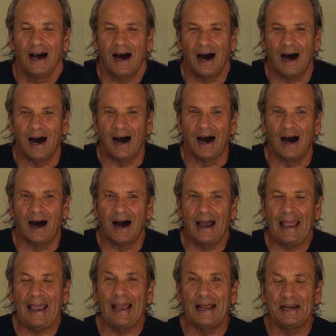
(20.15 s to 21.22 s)

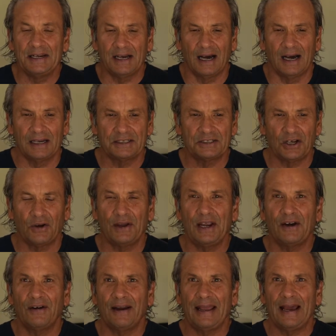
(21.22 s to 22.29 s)
So
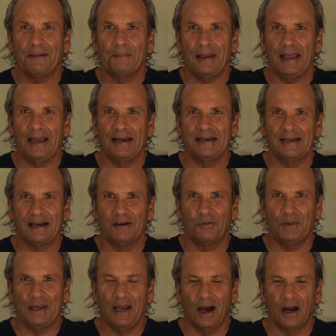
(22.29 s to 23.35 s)
here I am, and
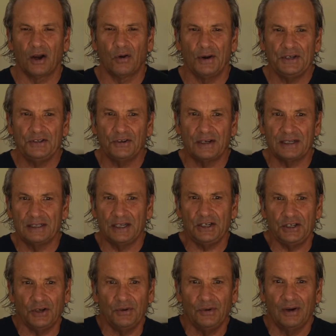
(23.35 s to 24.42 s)
we are going to
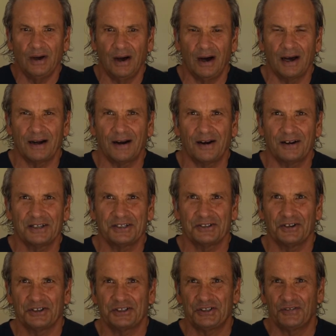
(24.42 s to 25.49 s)
continue on our
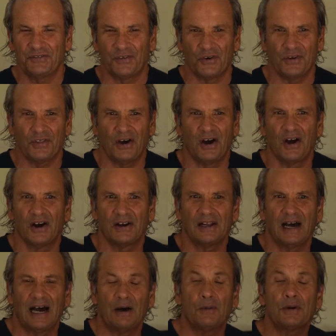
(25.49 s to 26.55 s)
search for the heart.
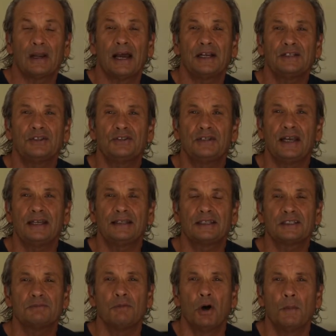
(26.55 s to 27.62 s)
I would like to take
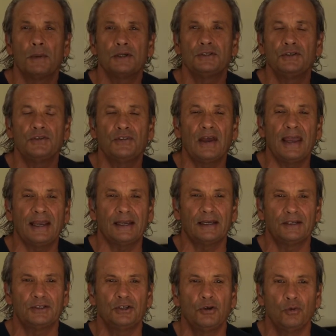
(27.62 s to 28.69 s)
this moment to
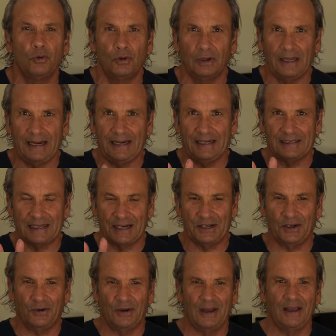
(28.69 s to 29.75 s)
thank two ladies I
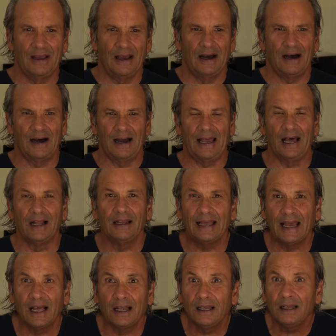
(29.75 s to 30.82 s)
know.
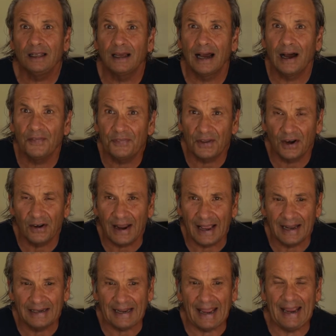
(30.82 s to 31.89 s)
LL out there
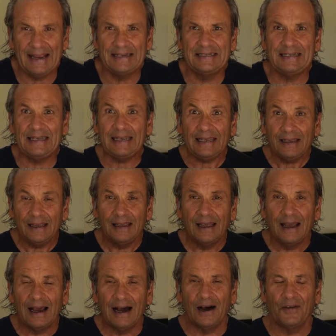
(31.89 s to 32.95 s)
and AD
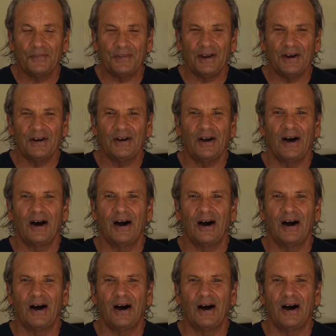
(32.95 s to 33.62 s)
out there,